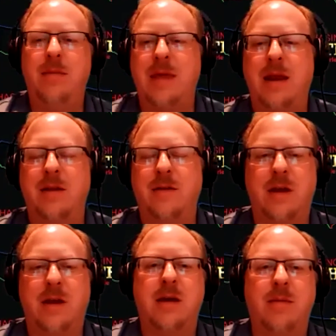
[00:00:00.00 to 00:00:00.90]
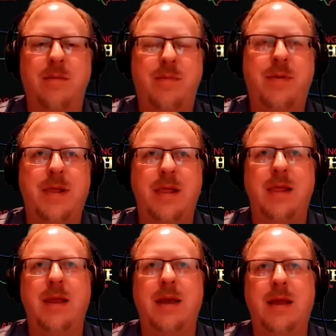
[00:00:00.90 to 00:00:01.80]
that is a
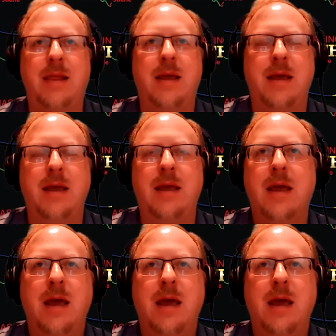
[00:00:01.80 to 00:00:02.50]
completely.